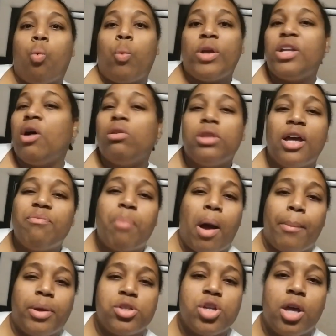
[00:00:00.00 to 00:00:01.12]
We don't love
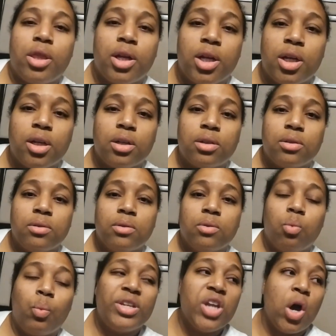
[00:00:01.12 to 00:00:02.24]
bomb each other.
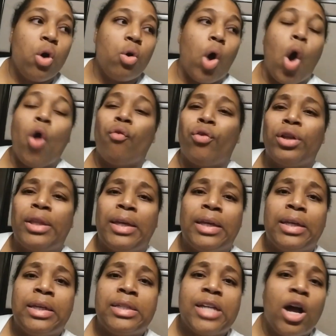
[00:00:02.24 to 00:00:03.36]
We don't
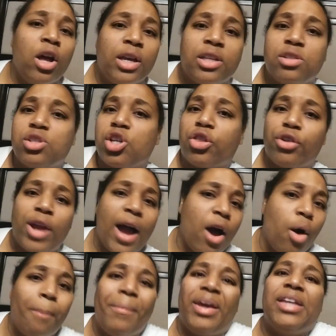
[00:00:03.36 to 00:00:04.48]
overly tell each other
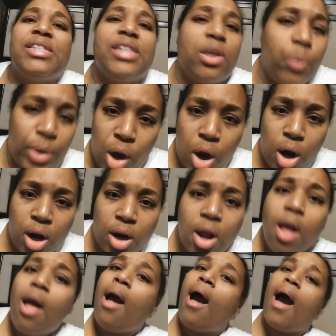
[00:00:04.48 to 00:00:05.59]
how amazing we are.
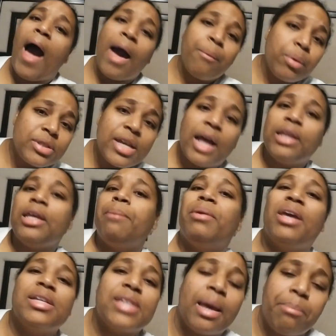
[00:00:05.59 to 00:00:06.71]
I will tell him
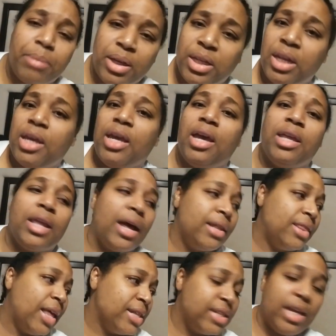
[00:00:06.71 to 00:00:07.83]
because I mean it,
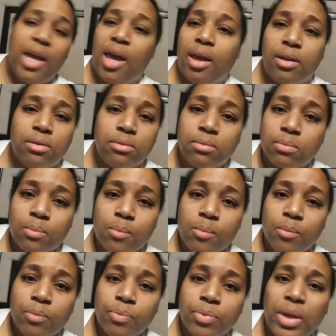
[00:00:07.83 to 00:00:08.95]
and that's it.
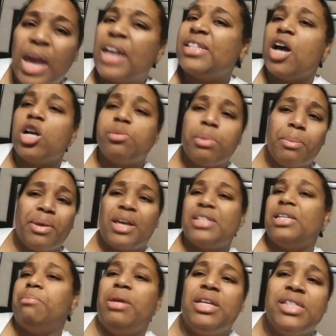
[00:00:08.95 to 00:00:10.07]
He tells me
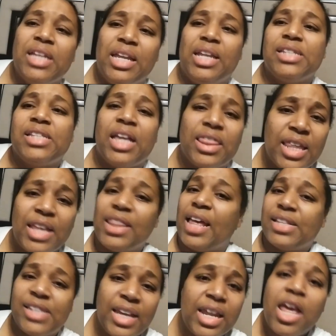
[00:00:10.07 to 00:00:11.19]
because he means it, and it's not, and
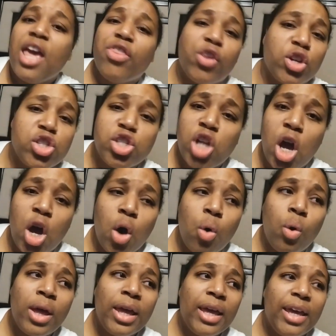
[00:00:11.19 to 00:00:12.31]
that's it. There's
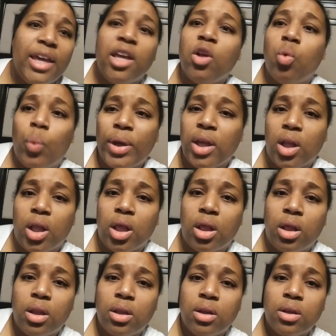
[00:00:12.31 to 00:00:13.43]
no ill
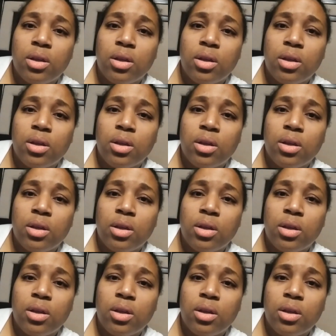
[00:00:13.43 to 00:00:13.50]
will.